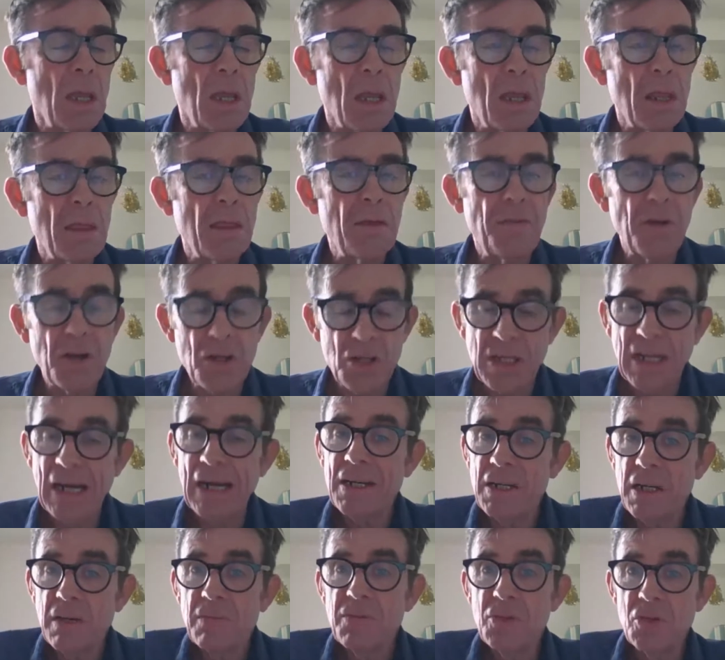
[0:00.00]

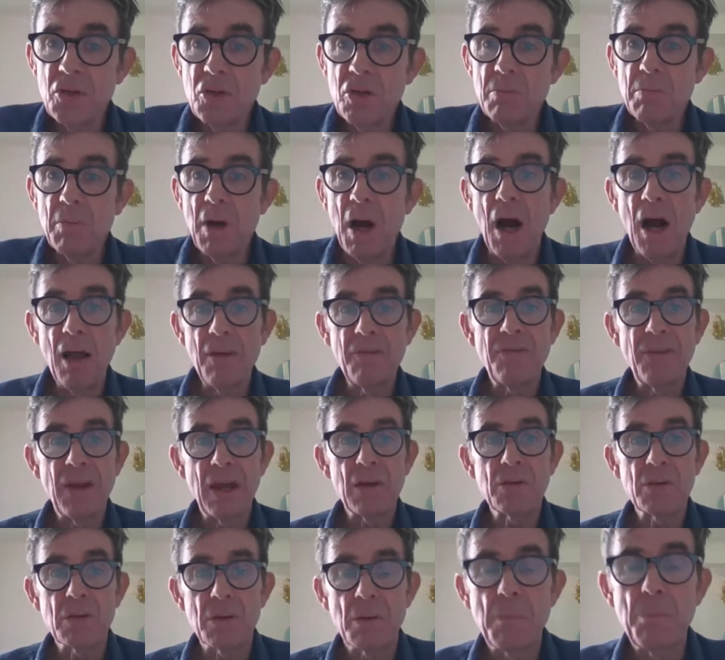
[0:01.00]
functionality of Zoom I
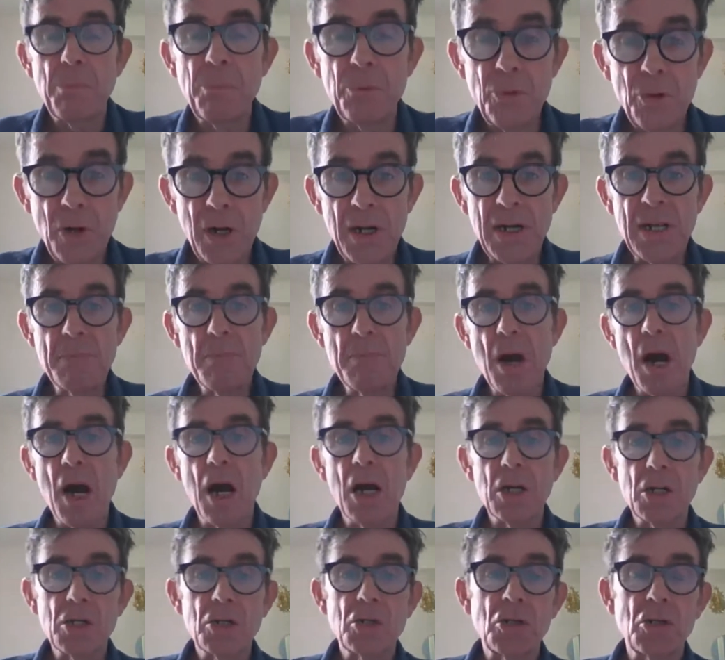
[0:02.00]
found pretty
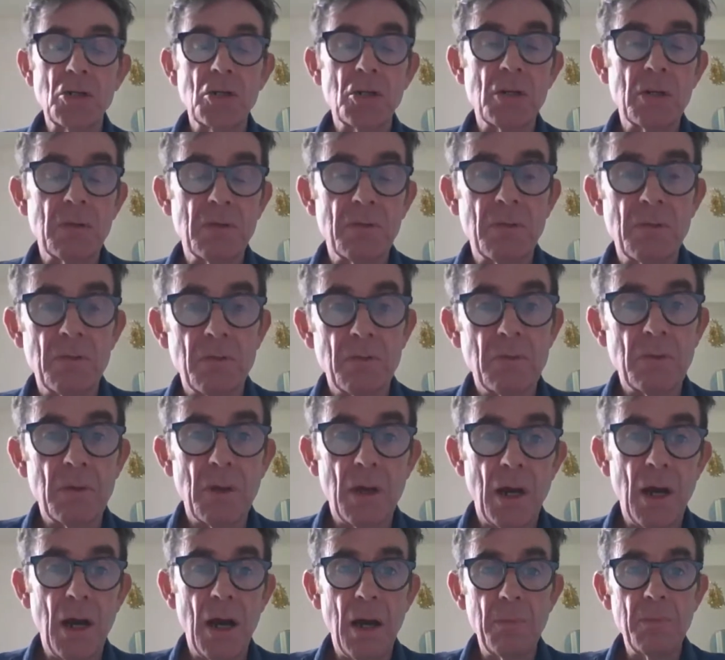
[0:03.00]
much
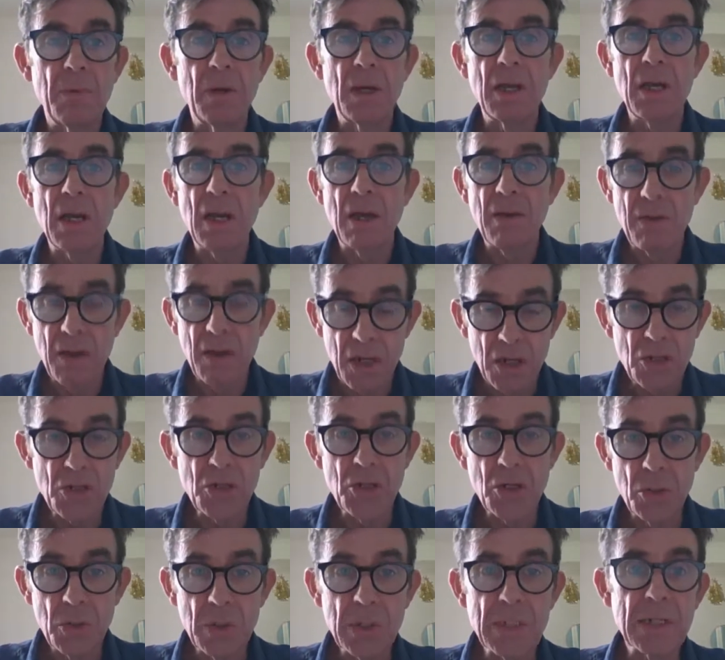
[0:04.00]

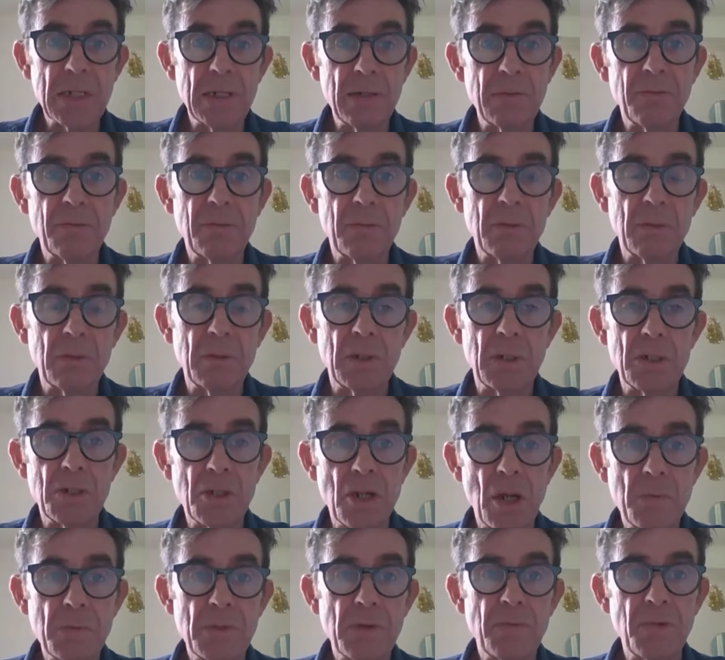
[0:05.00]
intuitive in
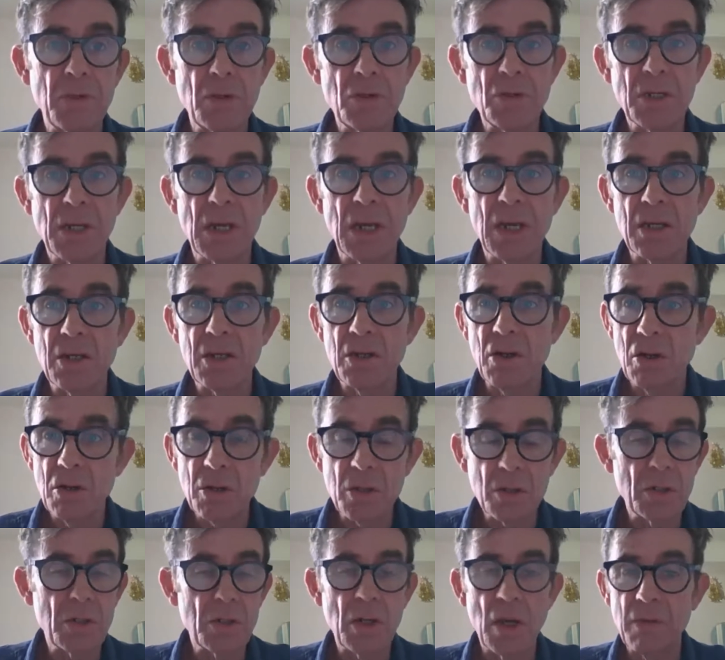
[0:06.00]
terms of using it. You know,
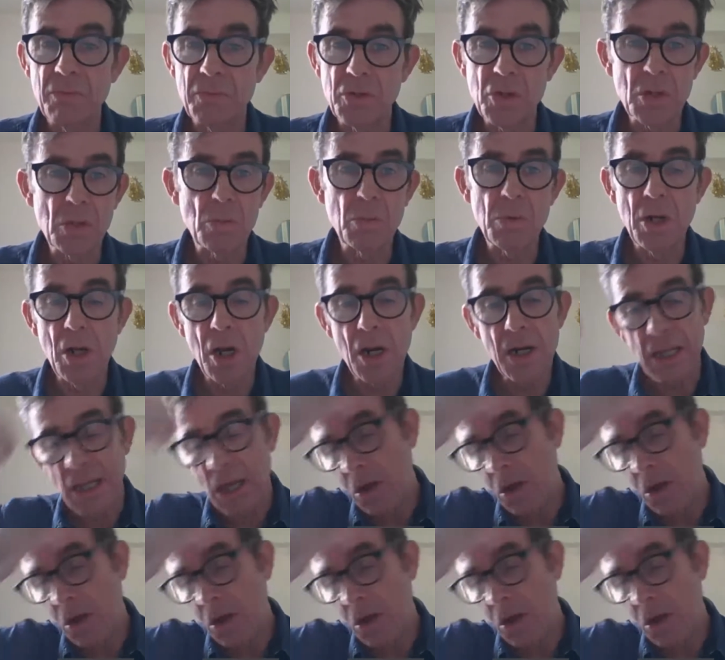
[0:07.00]
just learning it